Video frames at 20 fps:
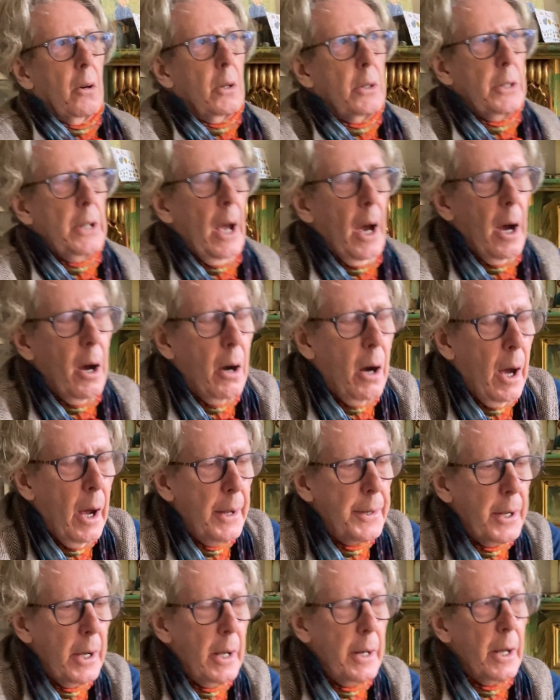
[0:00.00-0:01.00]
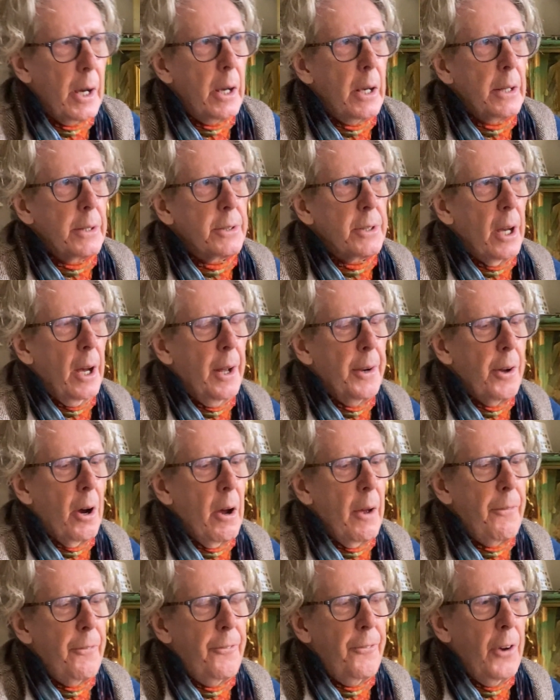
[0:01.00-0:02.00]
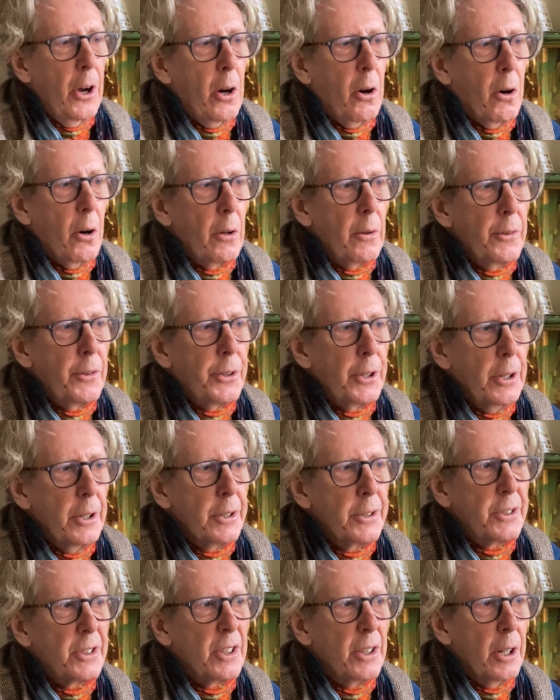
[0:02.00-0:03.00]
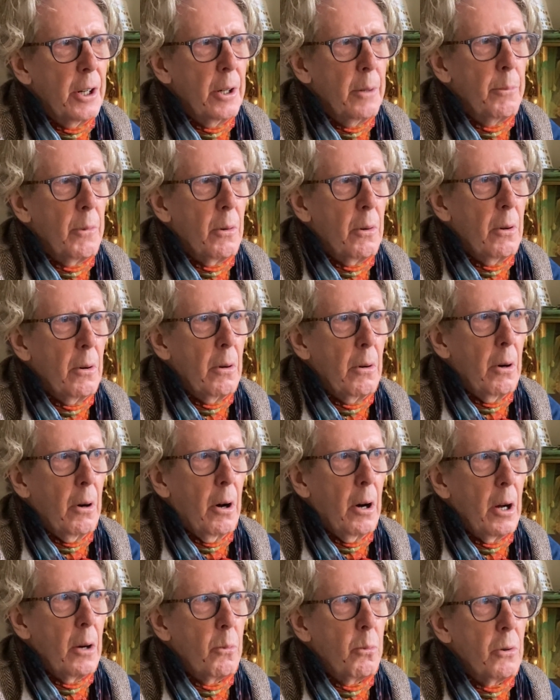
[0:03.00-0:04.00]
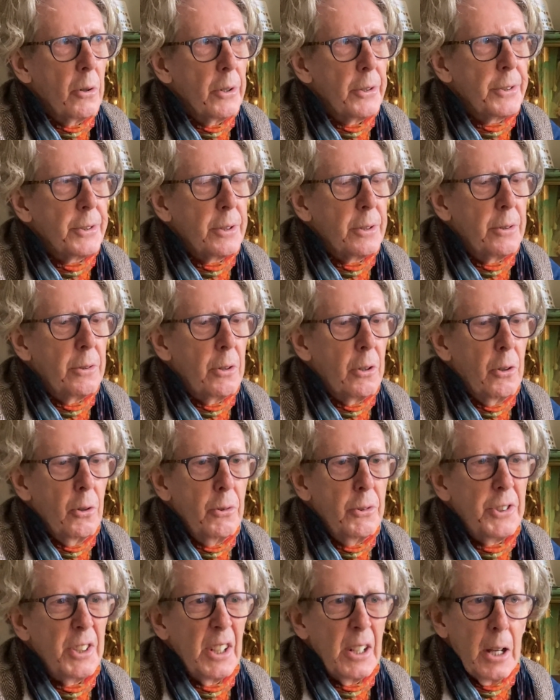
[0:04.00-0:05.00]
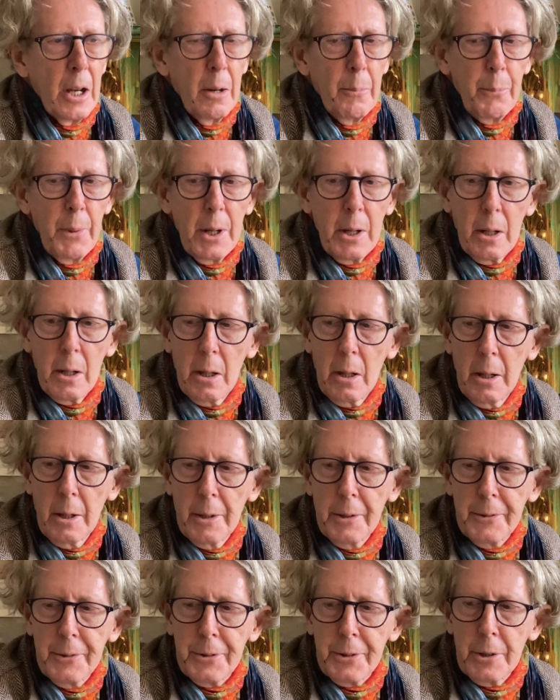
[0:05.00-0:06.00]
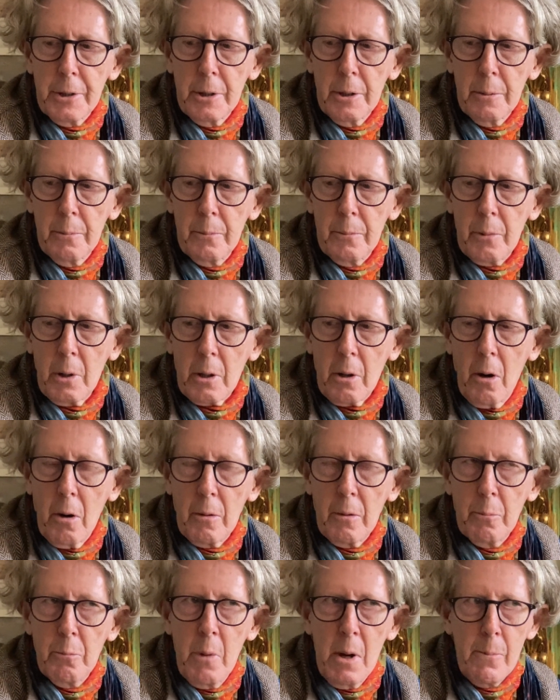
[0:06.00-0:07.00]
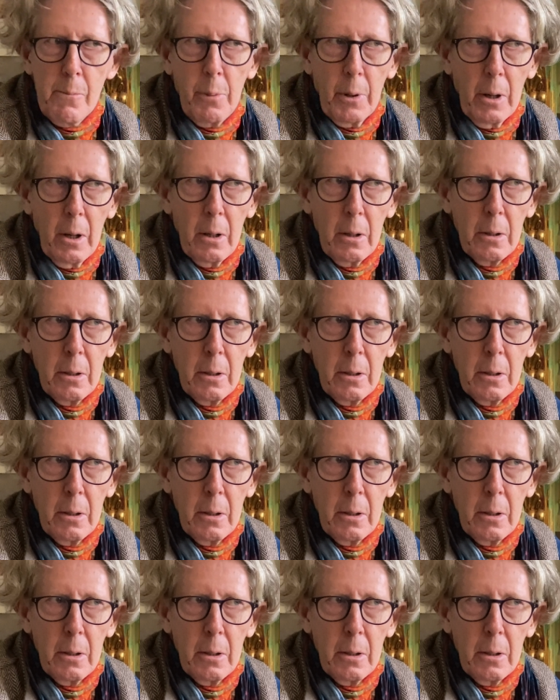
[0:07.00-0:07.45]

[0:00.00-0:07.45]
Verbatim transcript: Yeah, I had headaches and I felt that um, I was losing it a bit and um, can't remember.